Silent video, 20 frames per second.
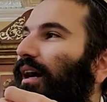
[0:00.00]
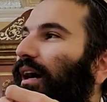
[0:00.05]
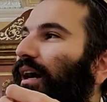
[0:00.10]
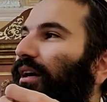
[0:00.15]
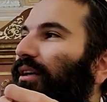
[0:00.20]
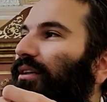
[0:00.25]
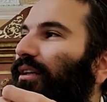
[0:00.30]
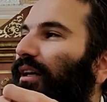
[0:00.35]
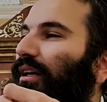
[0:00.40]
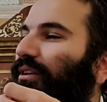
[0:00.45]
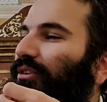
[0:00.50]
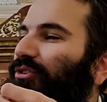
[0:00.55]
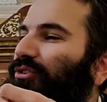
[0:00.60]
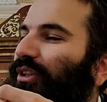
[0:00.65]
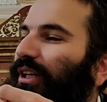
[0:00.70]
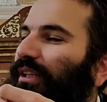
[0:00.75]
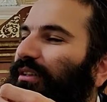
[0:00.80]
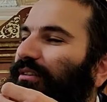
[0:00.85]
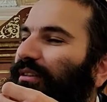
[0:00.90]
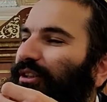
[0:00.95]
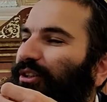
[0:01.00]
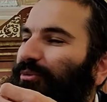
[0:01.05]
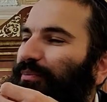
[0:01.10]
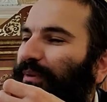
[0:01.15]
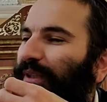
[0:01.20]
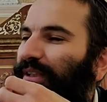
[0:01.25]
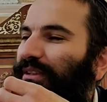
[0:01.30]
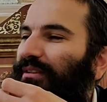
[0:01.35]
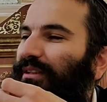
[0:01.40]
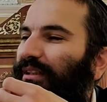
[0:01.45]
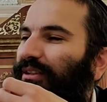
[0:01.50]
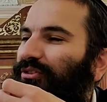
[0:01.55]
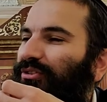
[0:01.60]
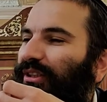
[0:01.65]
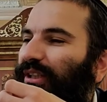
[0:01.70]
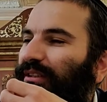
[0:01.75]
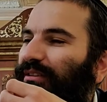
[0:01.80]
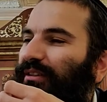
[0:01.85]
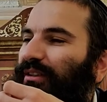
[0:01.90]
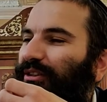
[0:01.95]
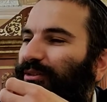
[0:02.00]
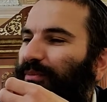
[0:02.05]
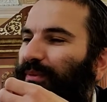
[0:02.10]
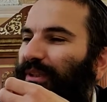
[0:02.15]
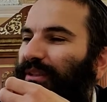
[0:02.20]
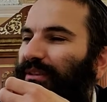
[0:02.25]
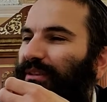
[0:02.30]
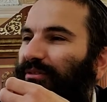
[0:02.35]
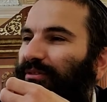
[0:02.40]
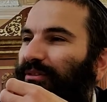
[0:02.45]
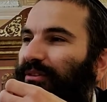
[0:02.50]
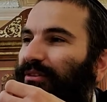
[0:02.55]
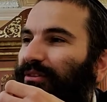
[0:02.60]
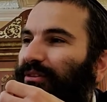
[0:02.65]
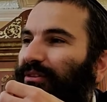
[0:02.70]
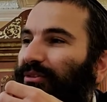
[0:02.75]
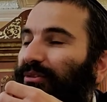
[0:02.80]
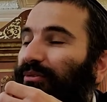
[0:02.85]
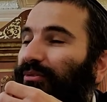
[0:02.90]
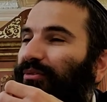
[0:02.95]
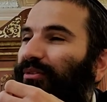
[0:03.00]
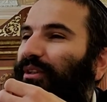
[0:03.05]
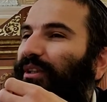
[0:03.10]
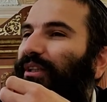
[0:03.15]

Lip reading: I'll try to explain something to you.